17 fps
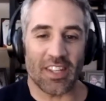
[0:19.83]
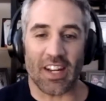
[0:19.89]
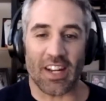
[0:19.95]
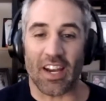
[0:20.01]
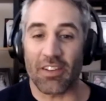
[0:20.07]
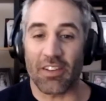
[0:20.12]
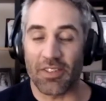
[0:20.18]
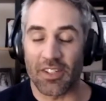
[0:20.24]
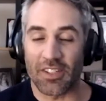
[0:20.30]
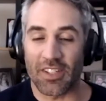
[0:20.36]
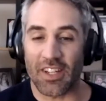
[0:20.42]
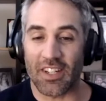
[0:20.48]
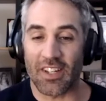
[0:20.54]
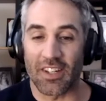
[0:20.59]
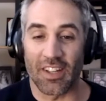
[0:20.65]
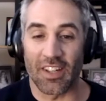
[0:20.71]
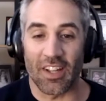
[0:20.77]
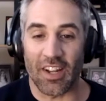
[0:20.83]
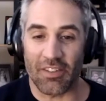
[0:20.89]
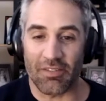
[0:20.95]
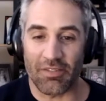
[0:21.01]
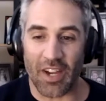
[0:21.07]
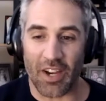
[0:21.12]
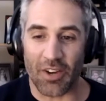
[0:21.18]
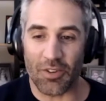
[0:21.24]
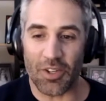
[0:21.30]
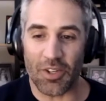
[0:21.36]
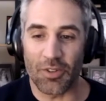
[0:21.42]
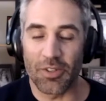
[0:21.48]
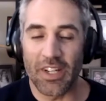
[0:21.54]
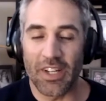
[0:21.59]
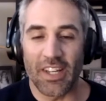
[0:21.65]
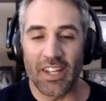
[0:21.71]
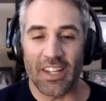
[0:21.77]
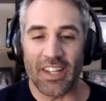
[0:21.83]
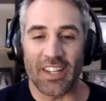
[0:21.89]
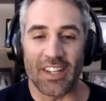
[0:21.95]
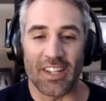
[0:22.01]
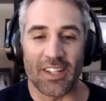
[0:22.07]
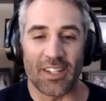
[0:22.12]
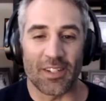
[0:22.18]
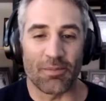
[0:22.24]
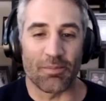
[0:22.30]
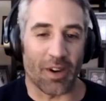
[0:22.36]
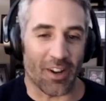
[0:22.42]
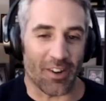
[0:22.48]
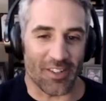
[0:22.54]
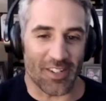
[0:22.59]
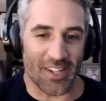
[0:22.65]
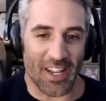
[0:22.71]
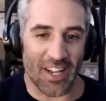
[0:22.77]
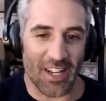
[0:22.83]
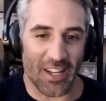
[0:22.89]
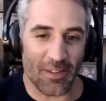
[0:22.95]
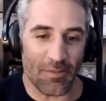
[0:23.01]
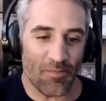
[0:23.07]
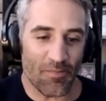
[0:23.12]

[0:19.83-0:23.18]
I felt had a lot of value in modern dating,